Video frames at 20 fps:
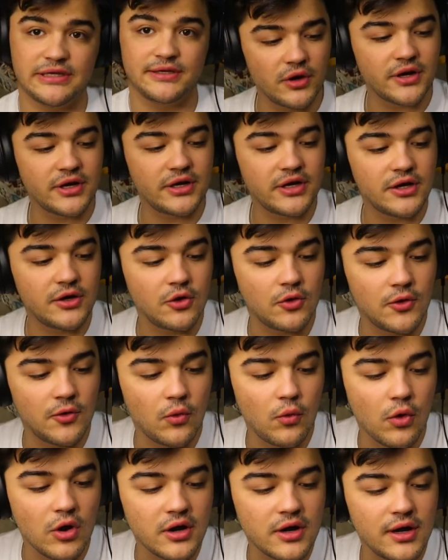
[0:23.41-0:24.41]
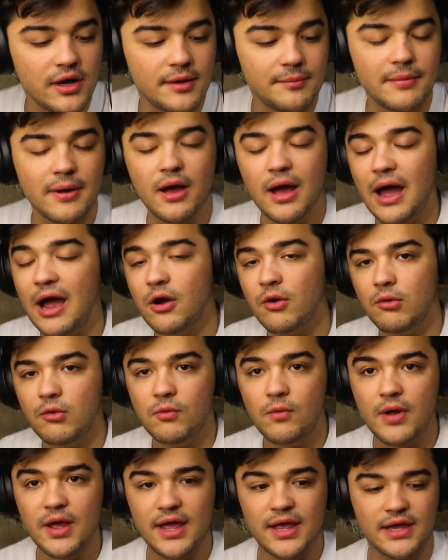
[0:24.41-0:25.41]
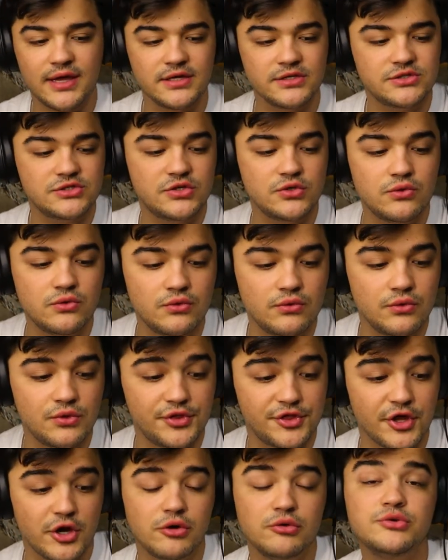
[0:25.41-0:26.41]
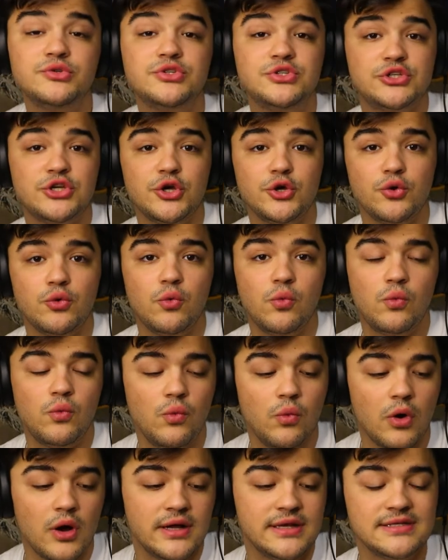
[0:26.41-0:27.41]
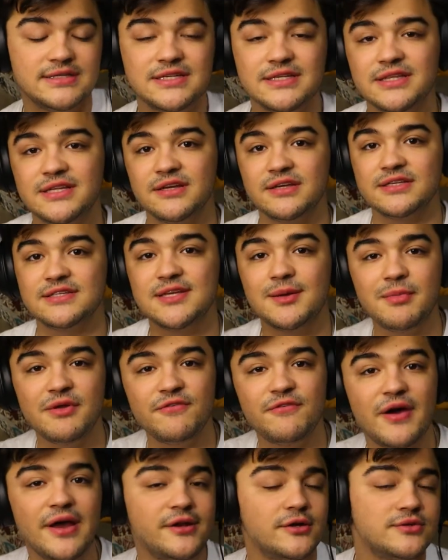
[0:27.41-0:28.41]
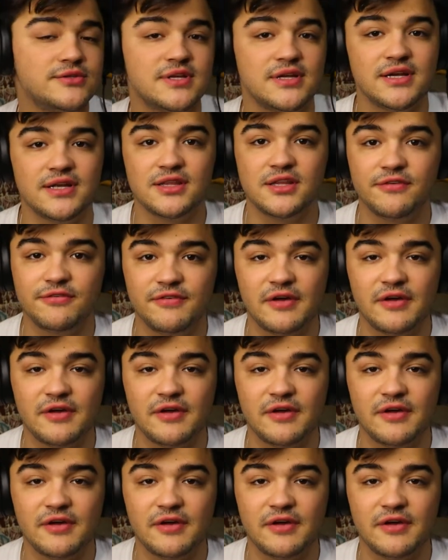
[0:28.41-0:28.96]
We're gonna work up our way to those two ones in the semifinals and in the